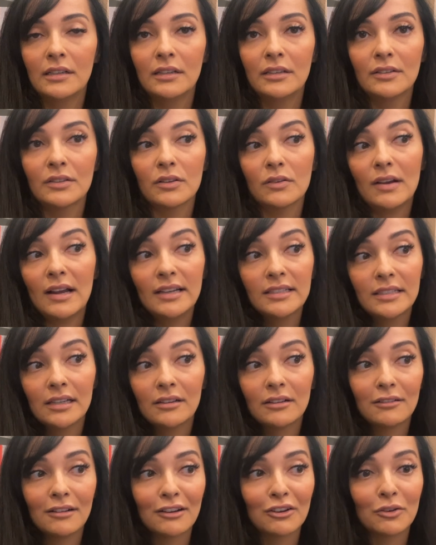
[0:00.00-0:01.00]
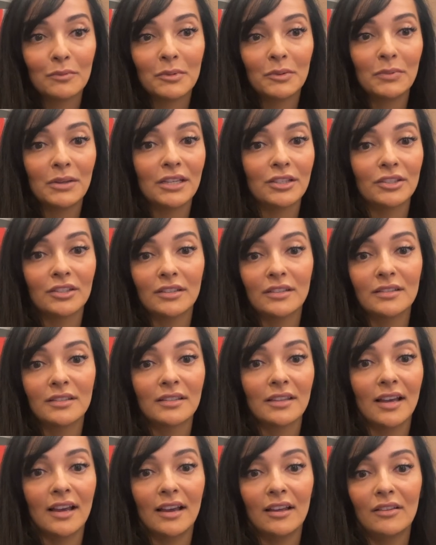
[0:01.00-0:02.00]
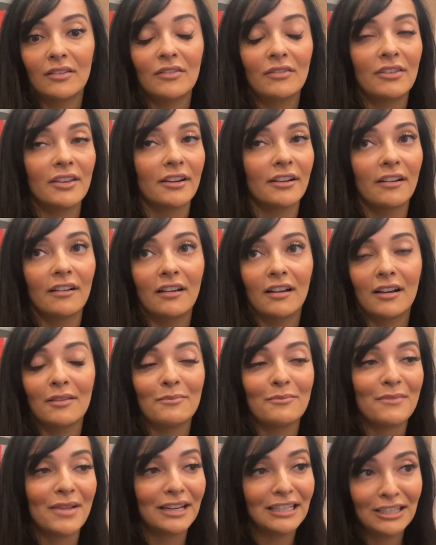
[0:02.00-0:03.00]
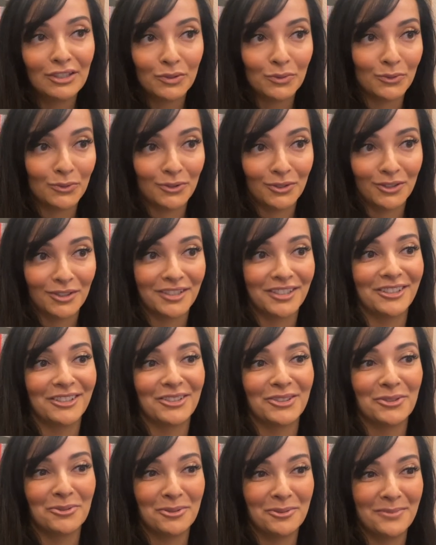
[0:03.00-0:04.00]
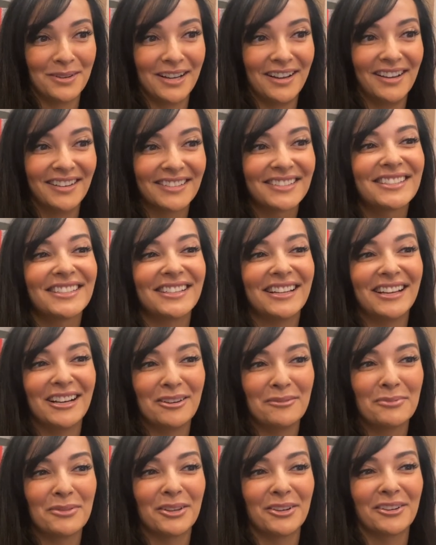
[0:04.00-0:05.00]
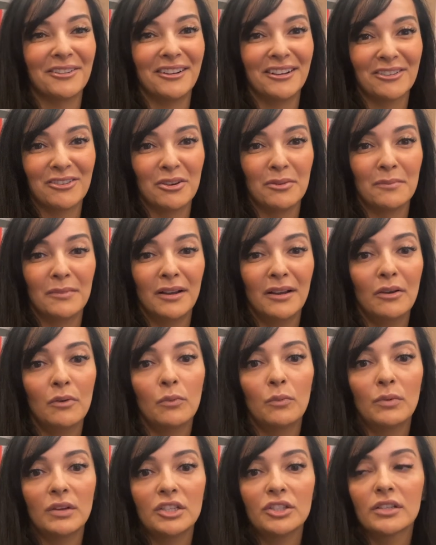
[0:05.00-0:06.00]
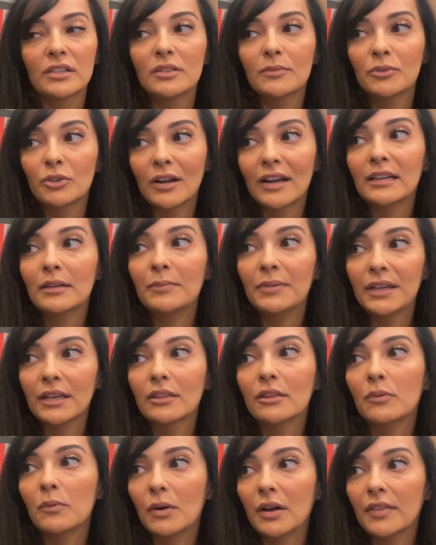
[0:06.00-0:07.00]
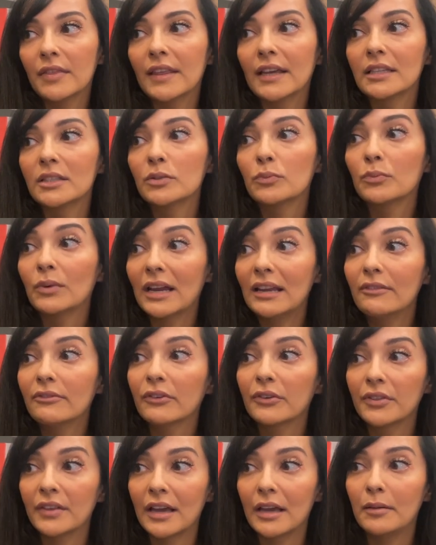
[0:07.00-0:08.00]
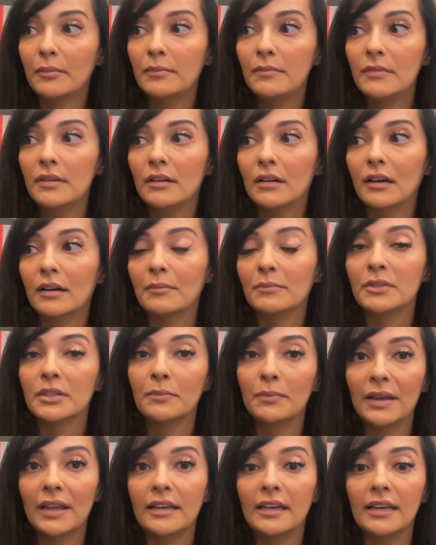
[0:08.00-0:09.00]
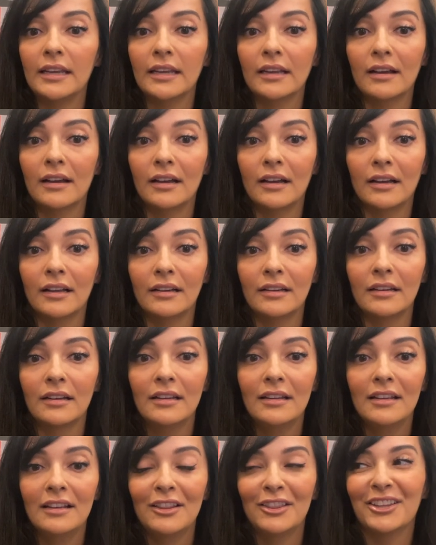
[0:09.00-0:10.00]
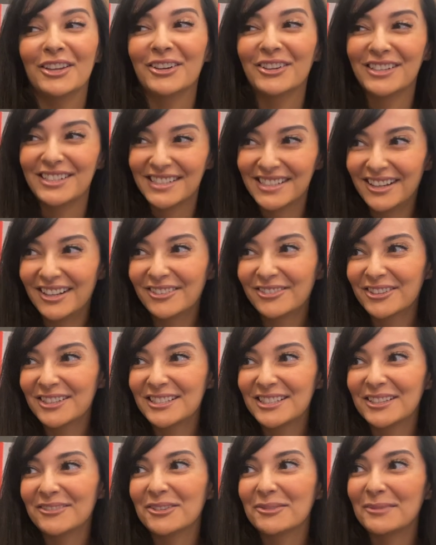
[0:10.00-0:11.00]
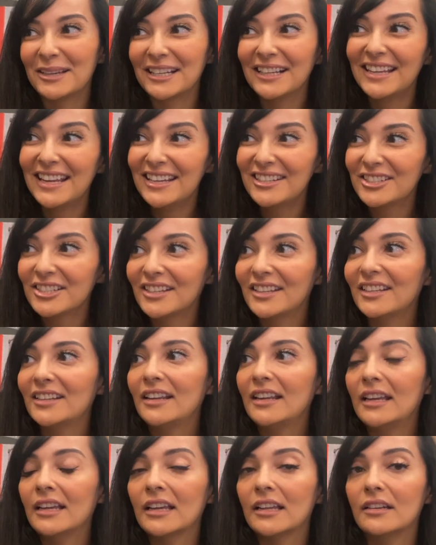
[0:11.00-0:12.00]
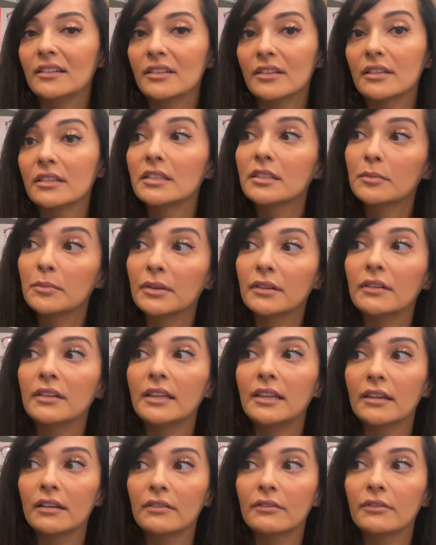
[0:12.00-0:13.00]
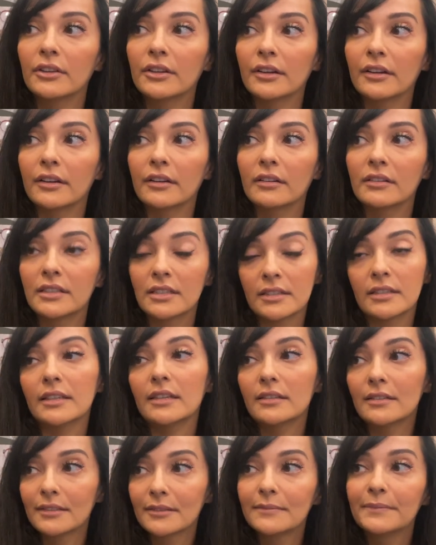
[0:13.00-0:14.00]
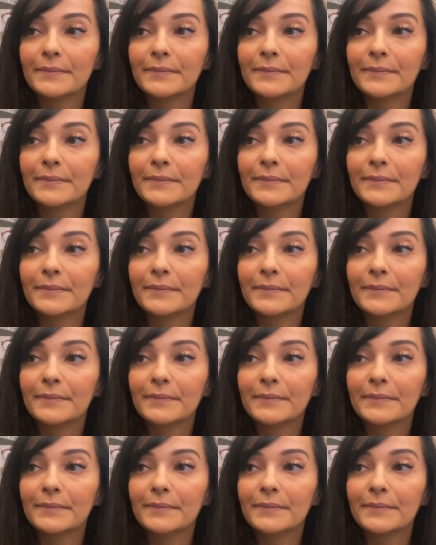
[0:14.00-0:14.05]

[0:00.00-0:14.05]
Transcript: So I tell glaucoma patients that there are many tools in our toolbox to help their glaucoma. We just try to pick the one that's right for them, um, depending on their intolerance mm-hmm. of the medication and the stability of their disease.